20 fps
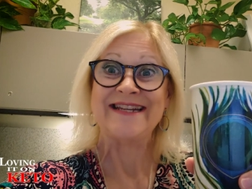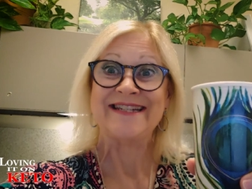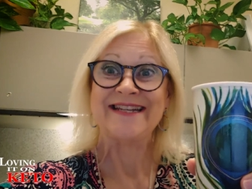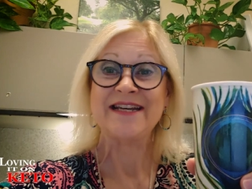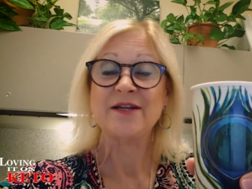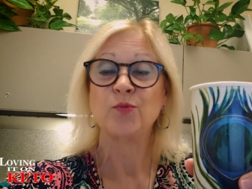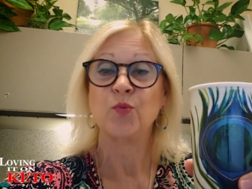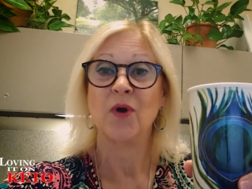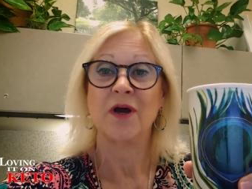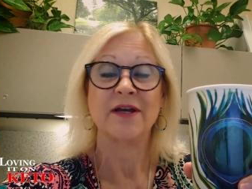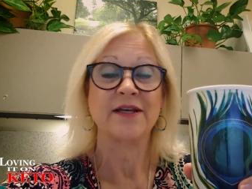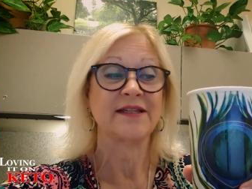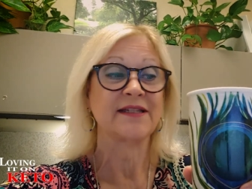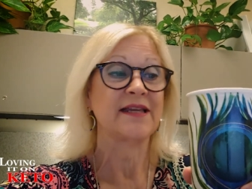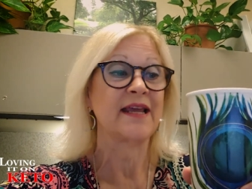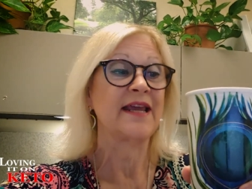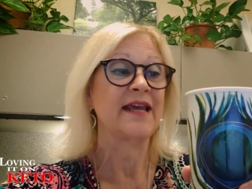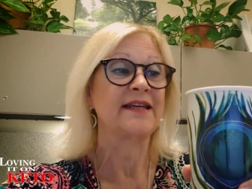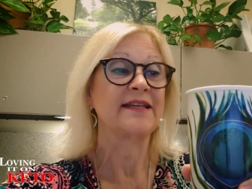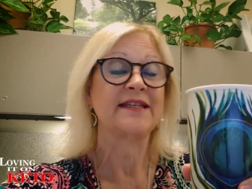did
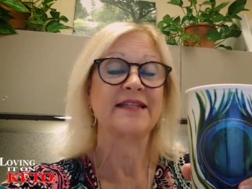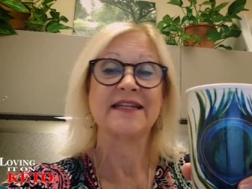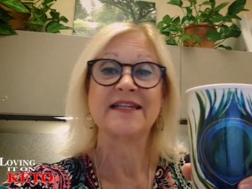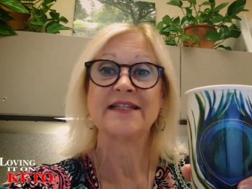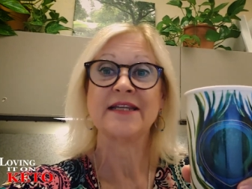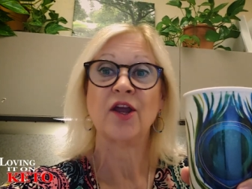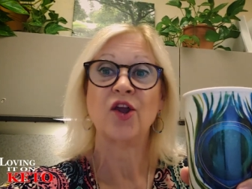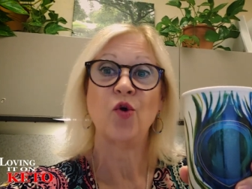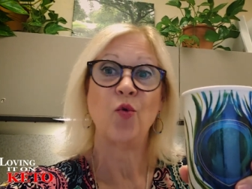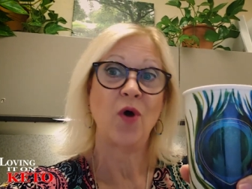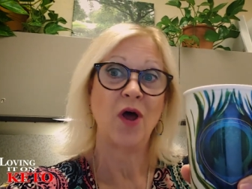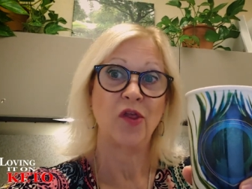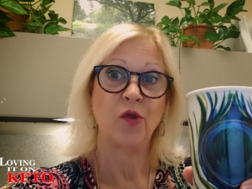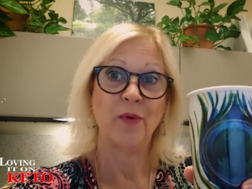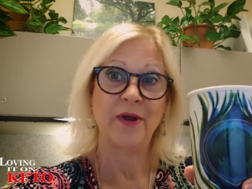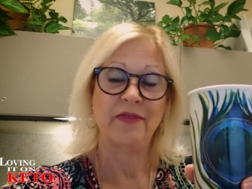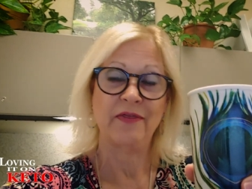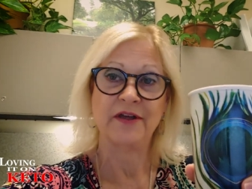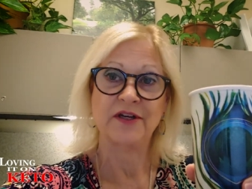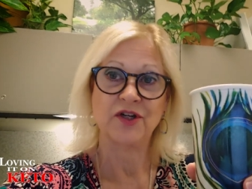was, it doesn't go all the
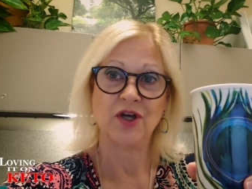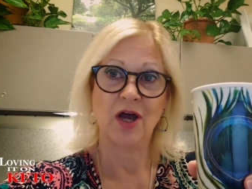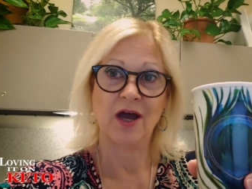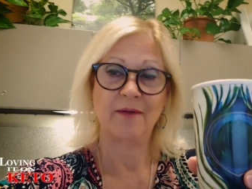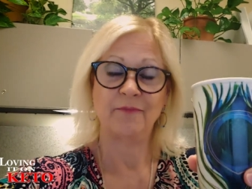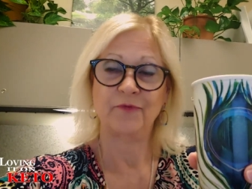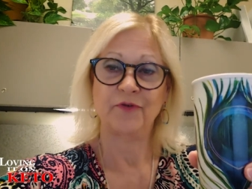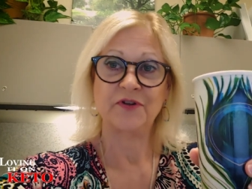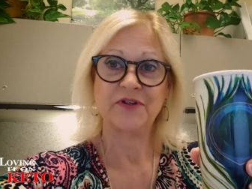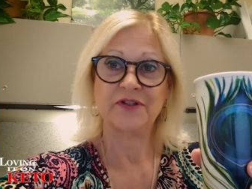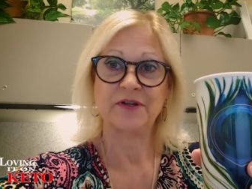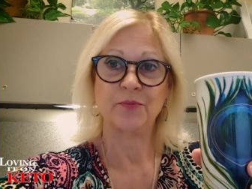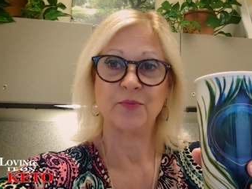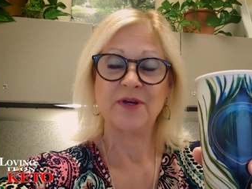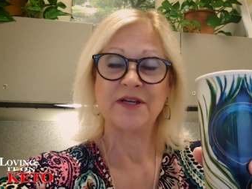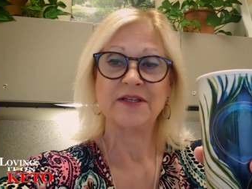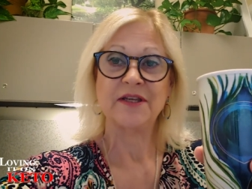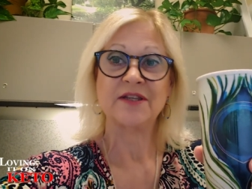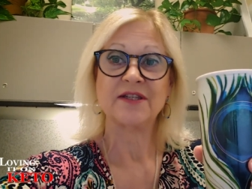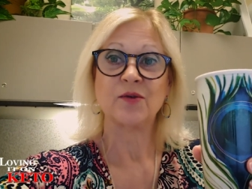way to the top for some
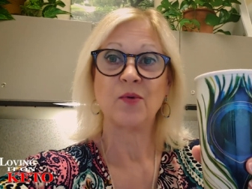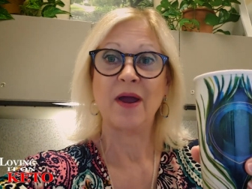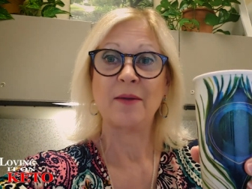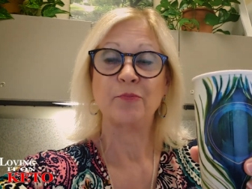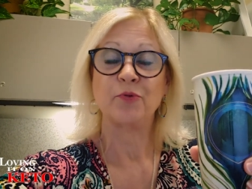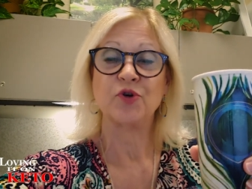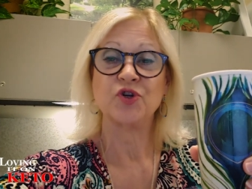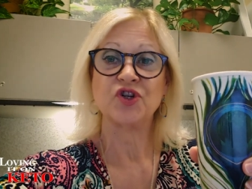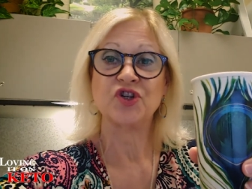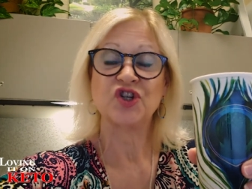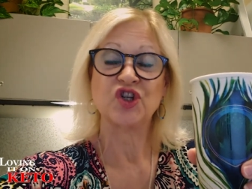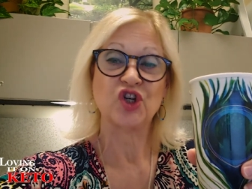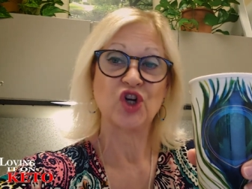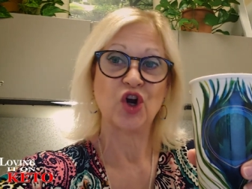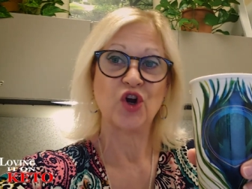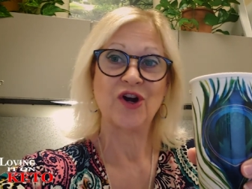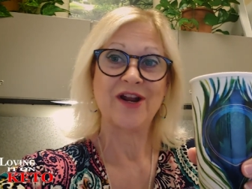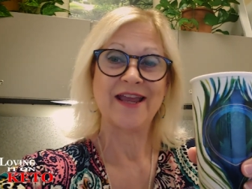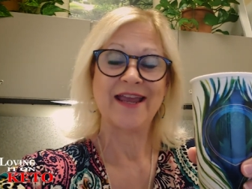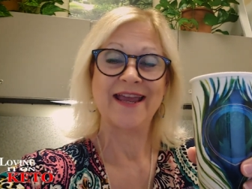reason, so I push
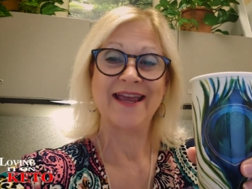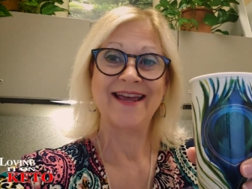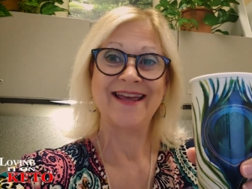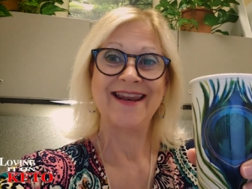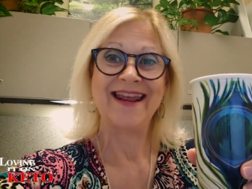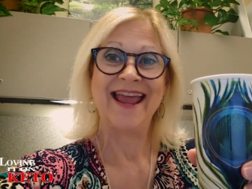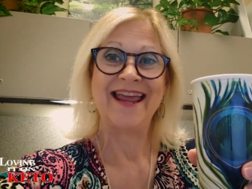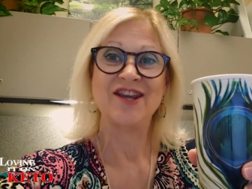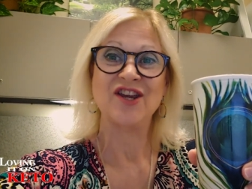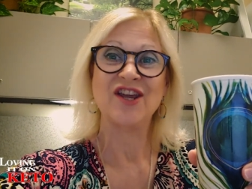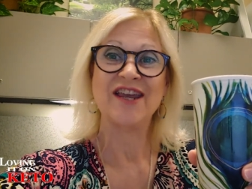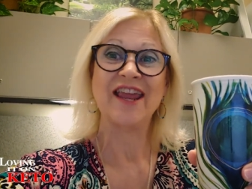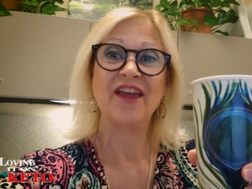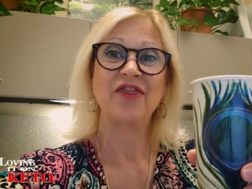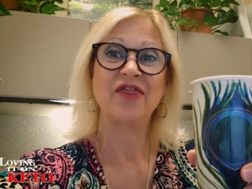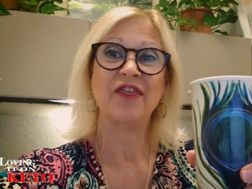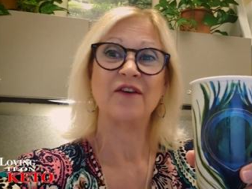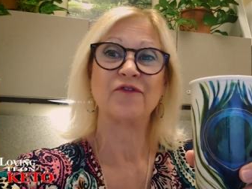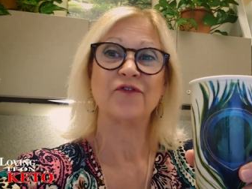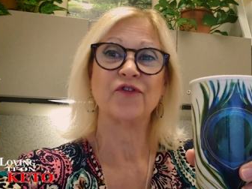start again, and you
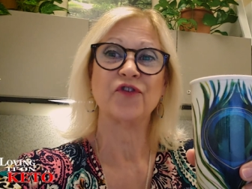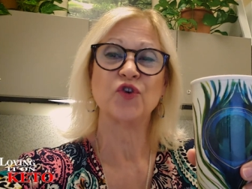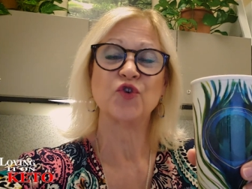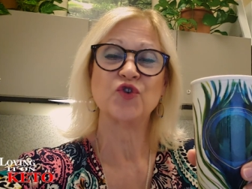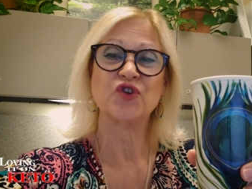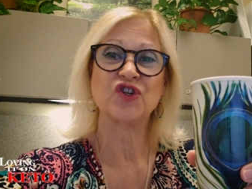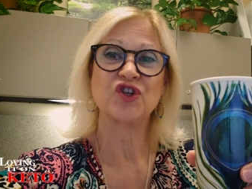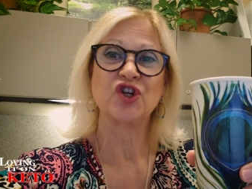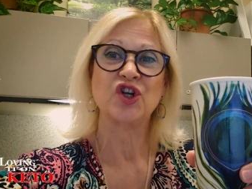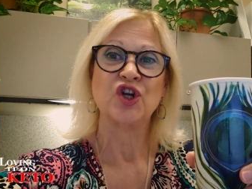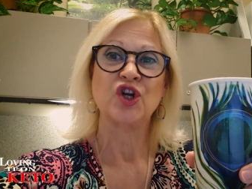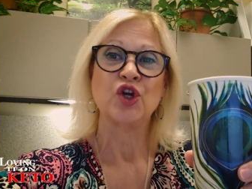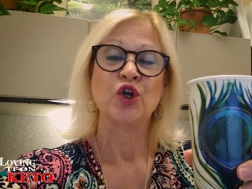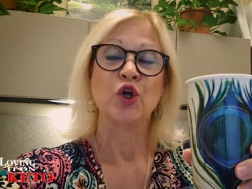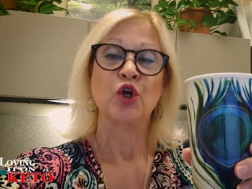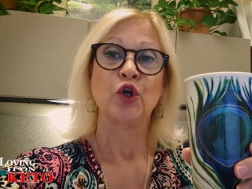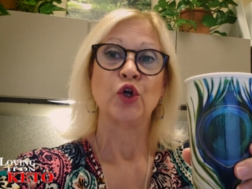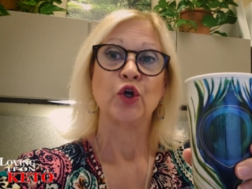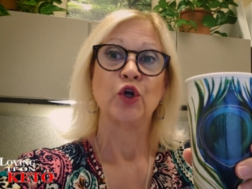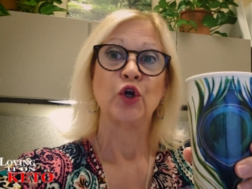get the first,
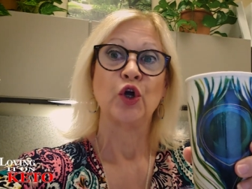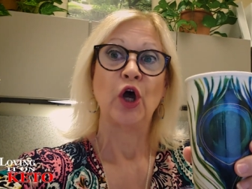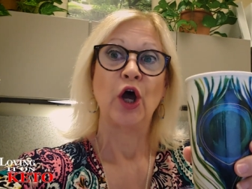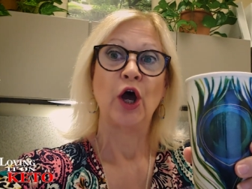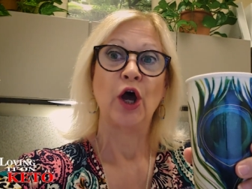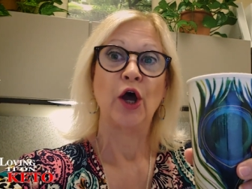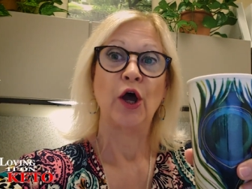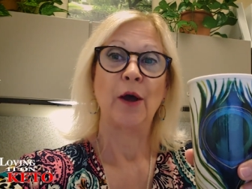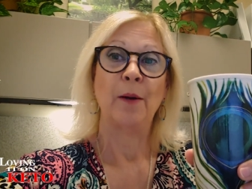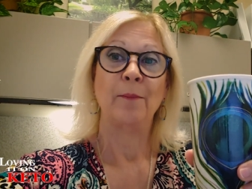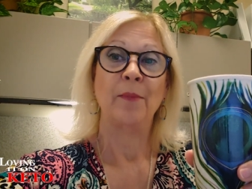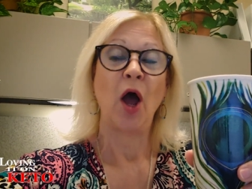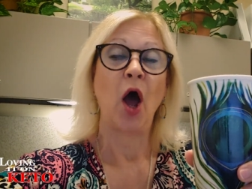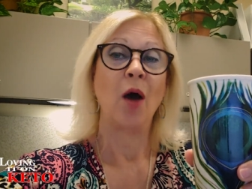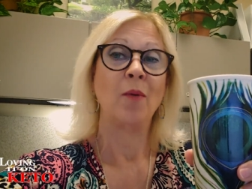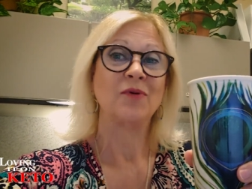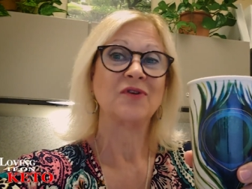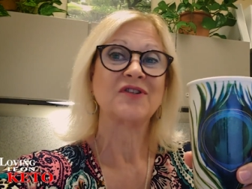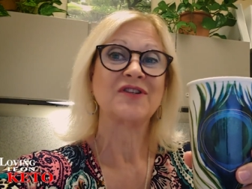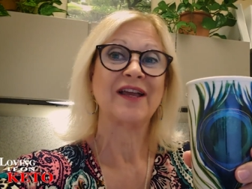
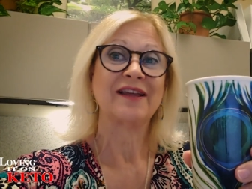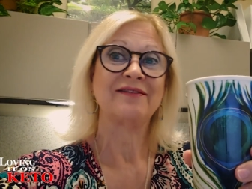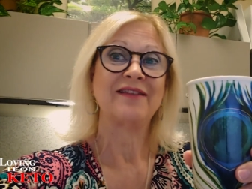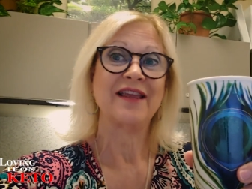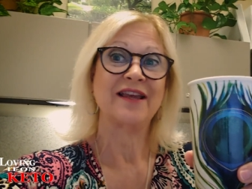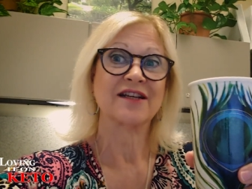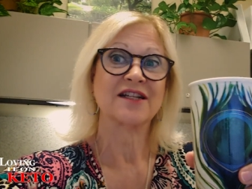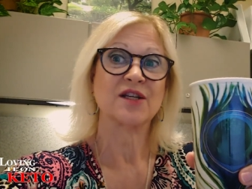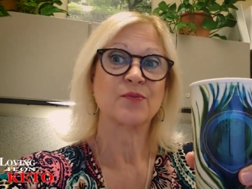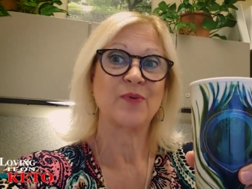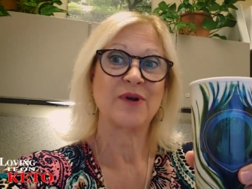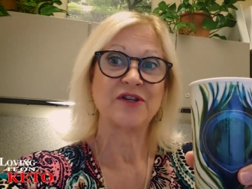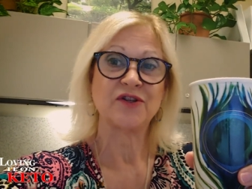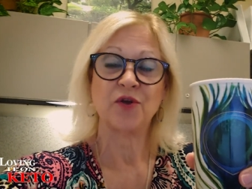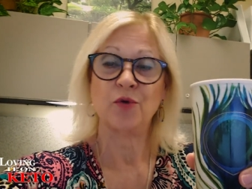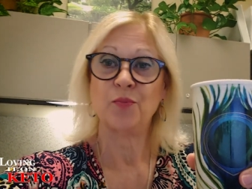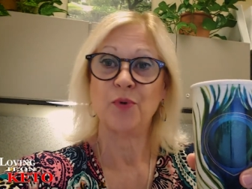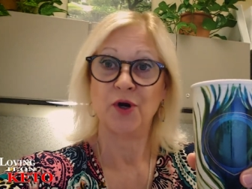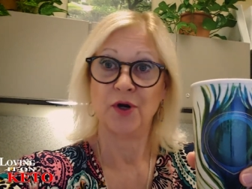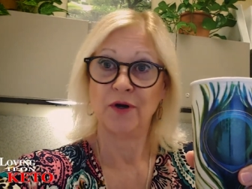almost like the
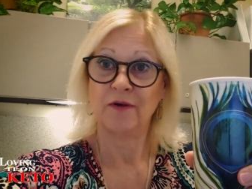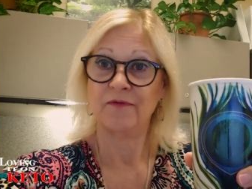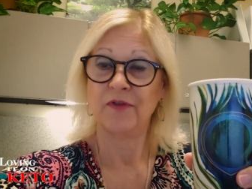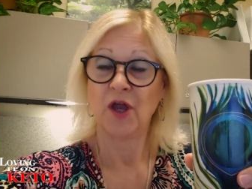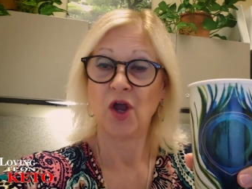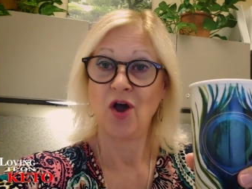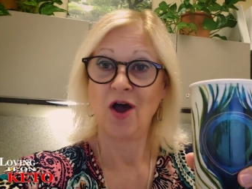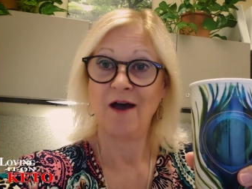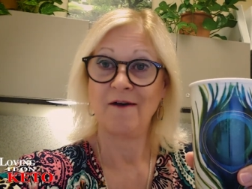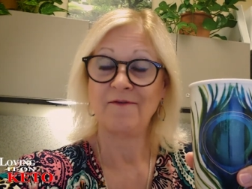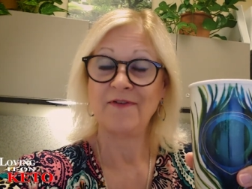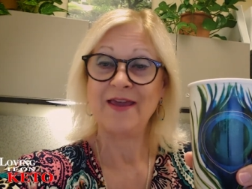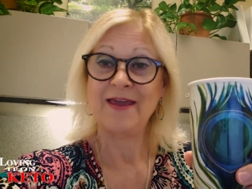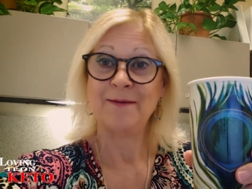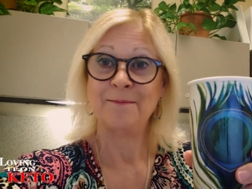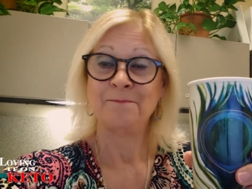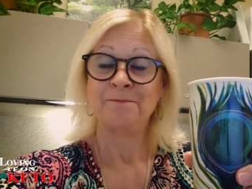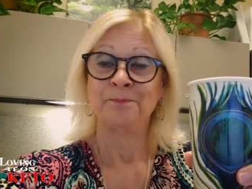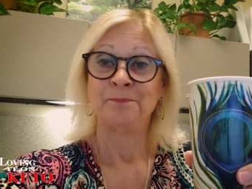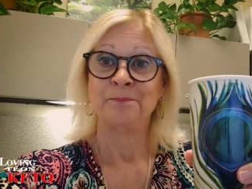espresso part of the
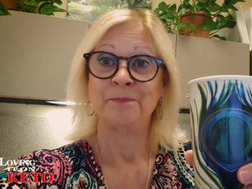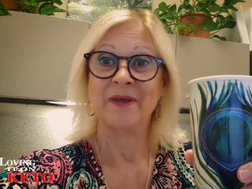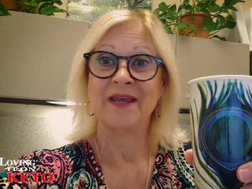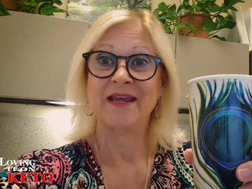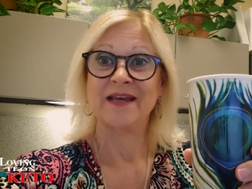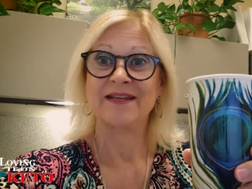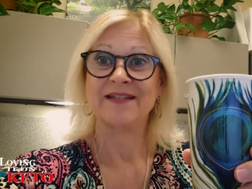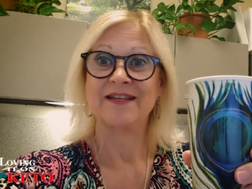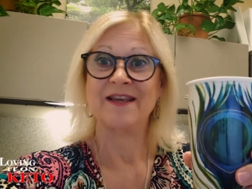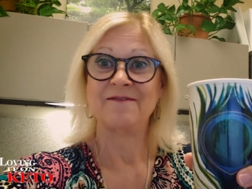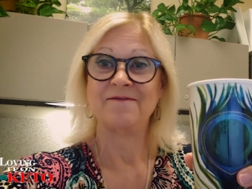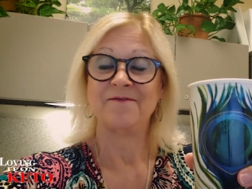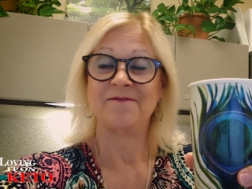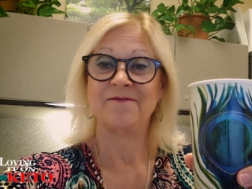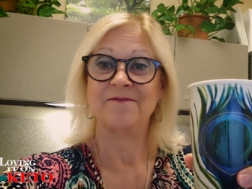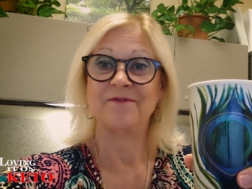coffee, because they